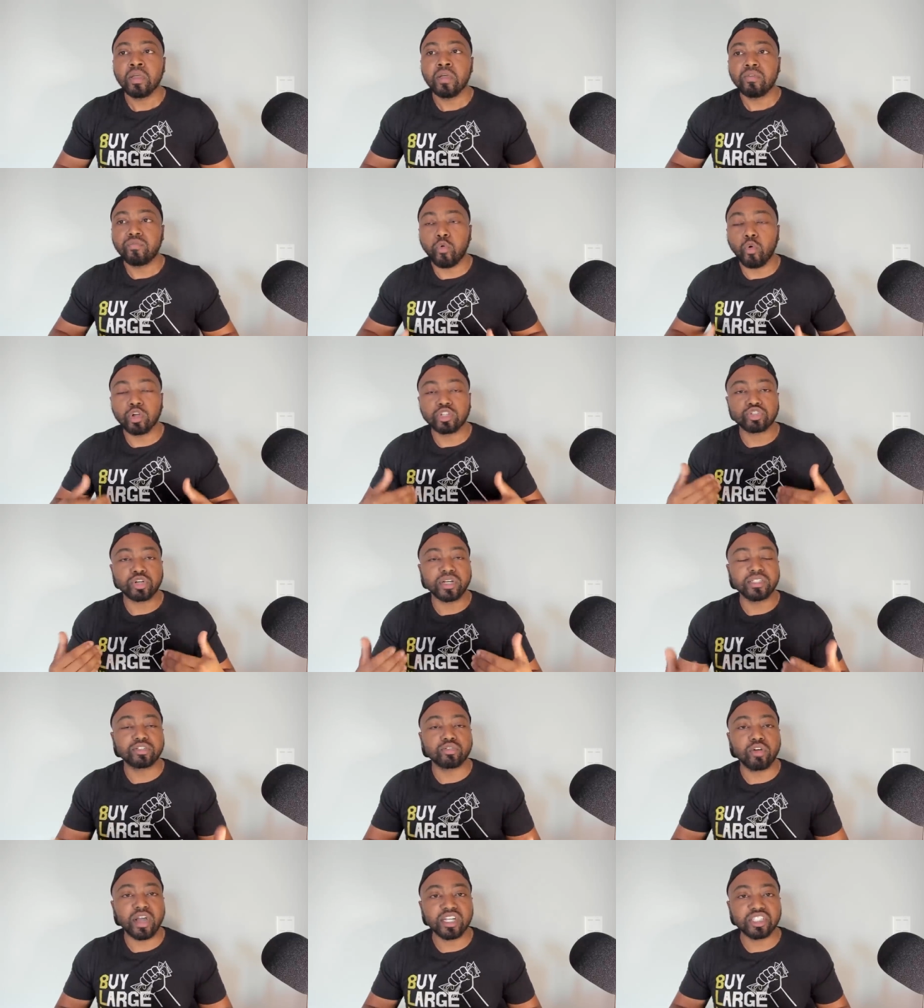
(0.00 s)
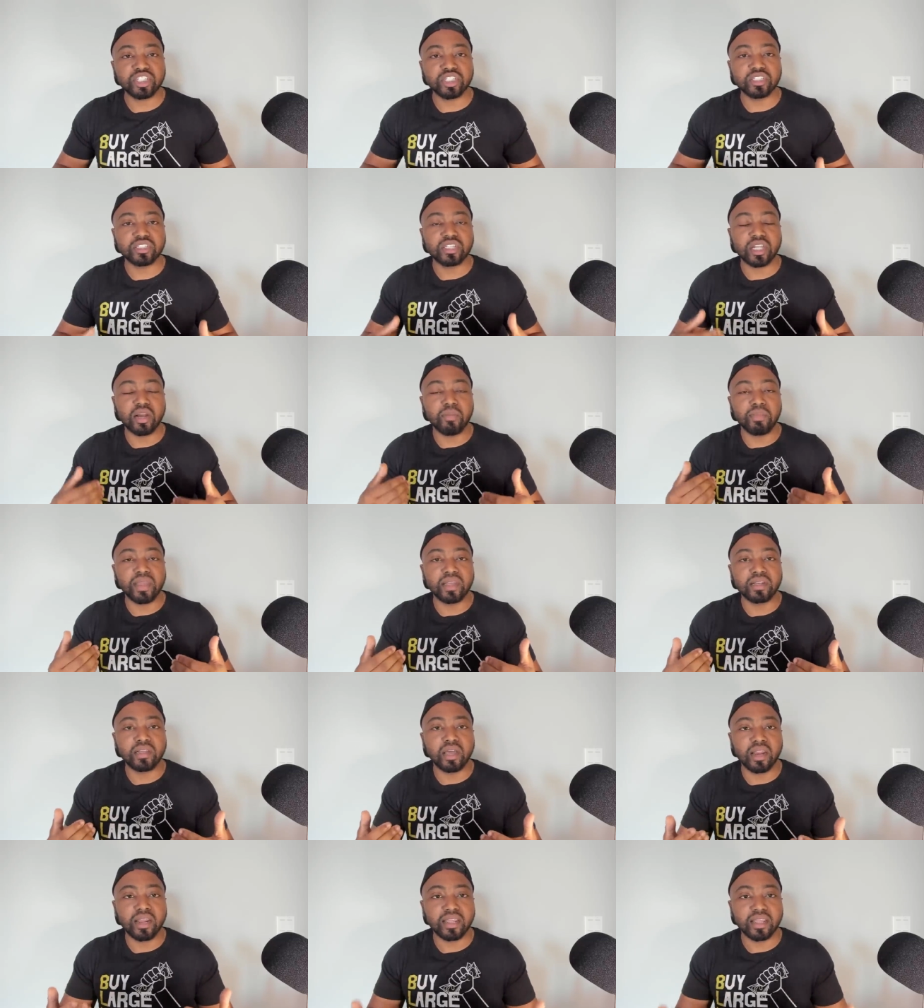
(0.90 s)
for transgressions that are being
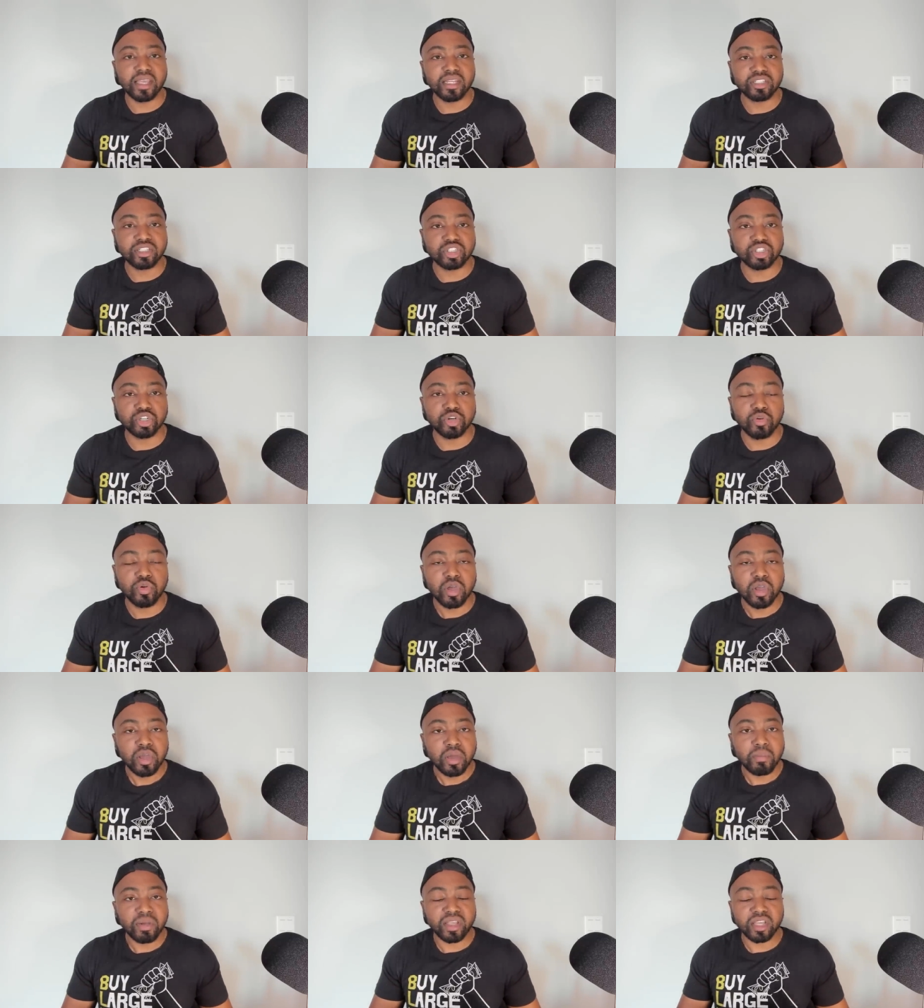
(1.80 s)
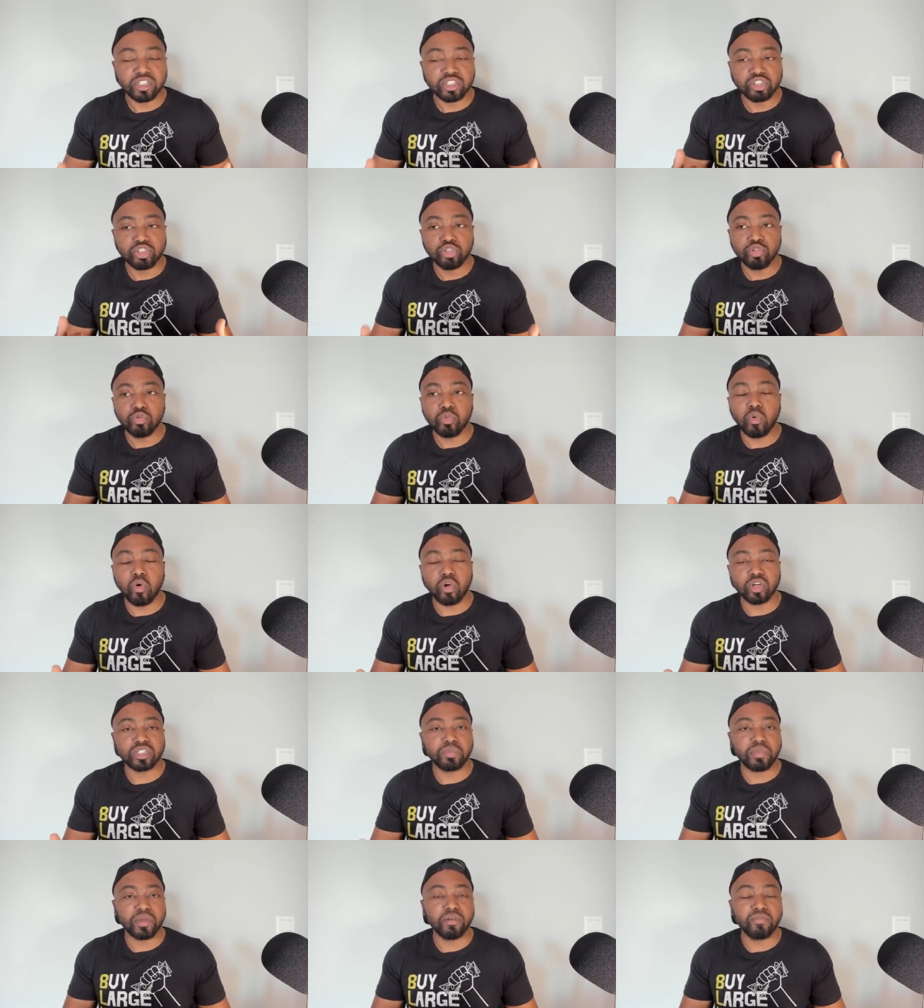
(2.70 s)
done against you because you want
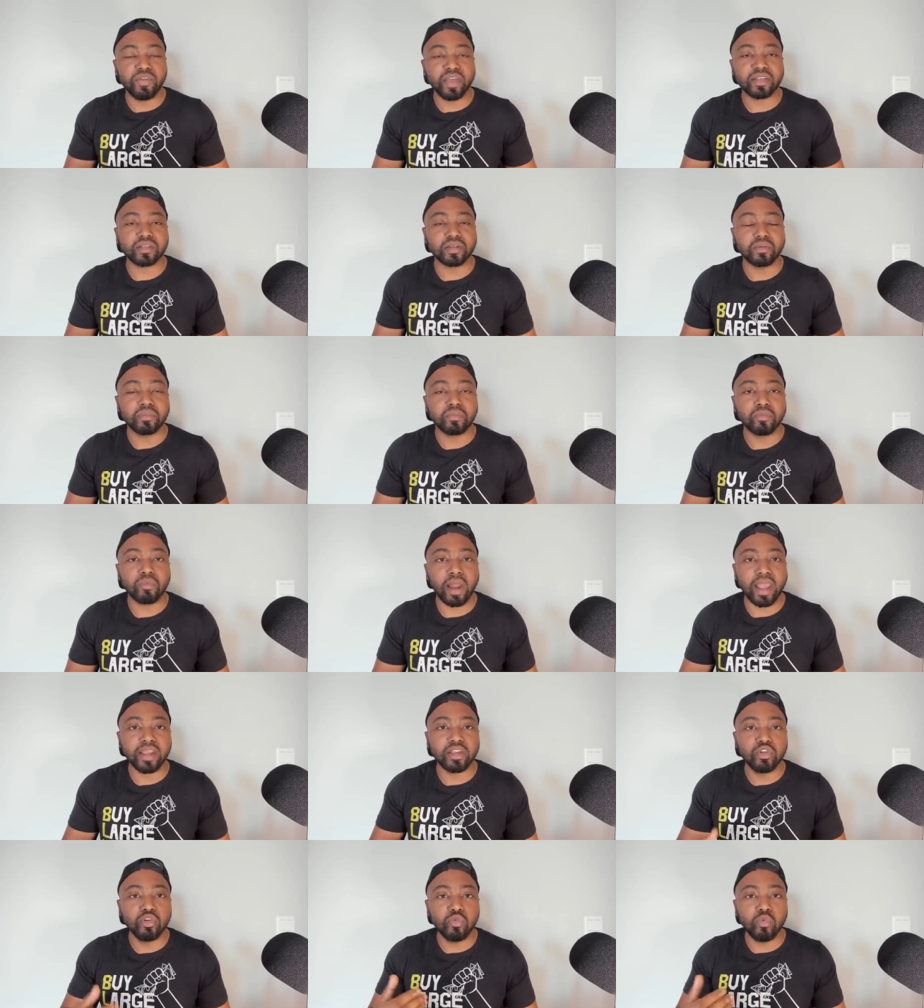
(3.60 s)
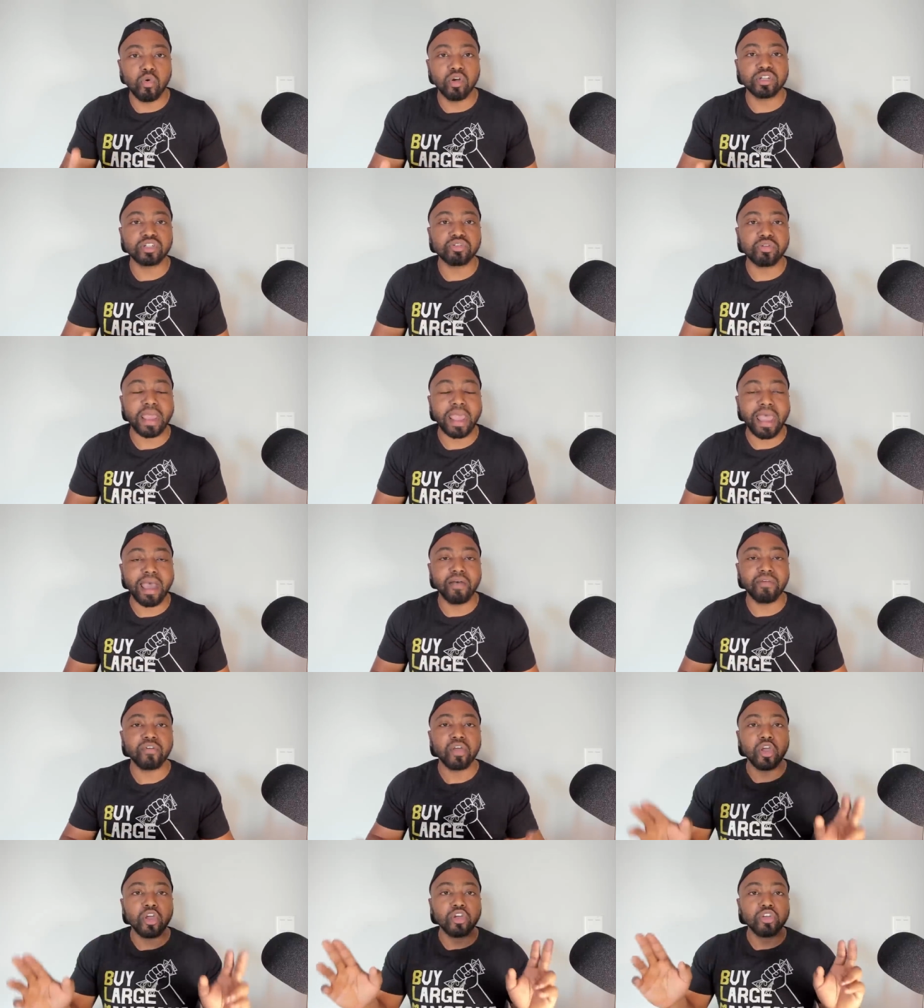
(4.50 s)
to be a victim, right? You want to
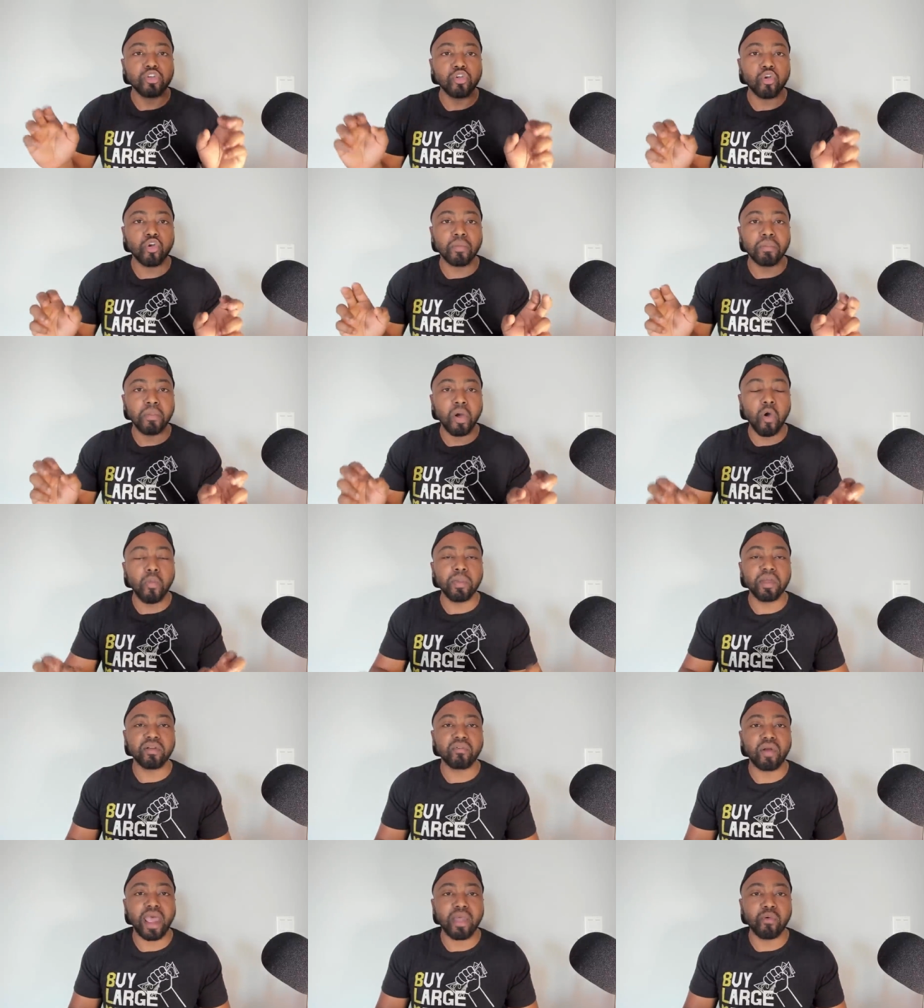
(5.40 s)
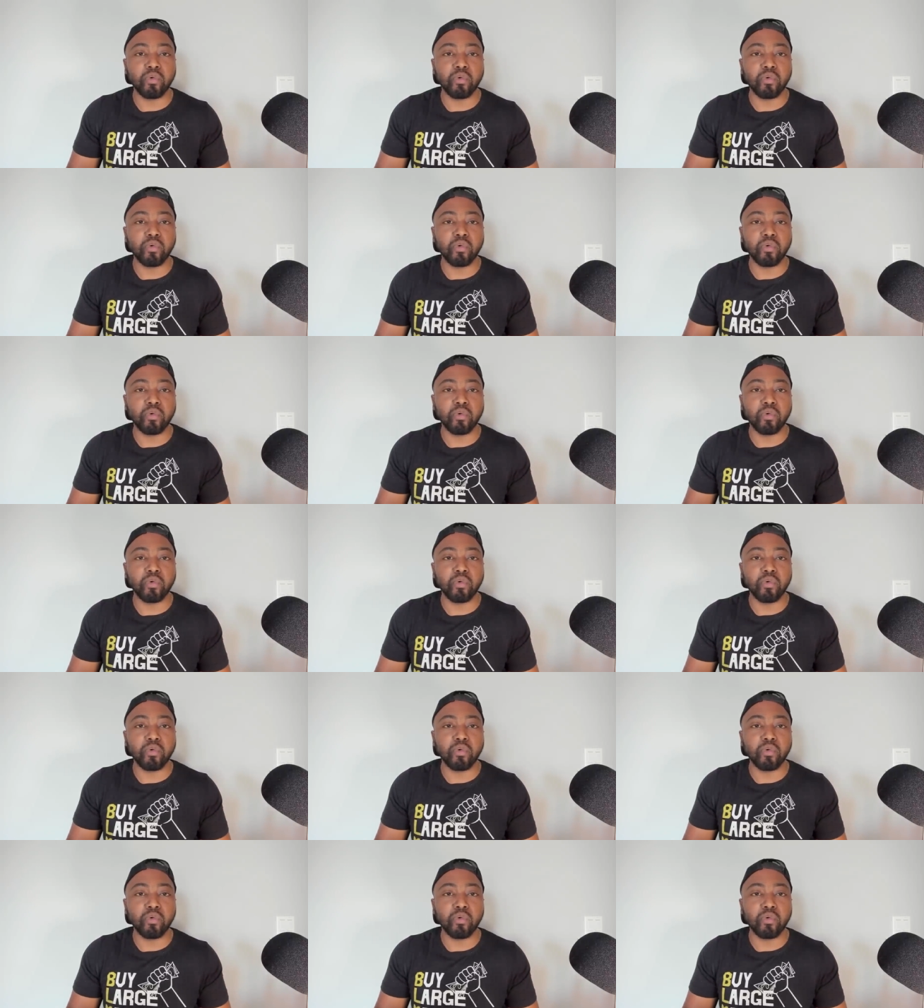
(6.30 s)
have your moment, right?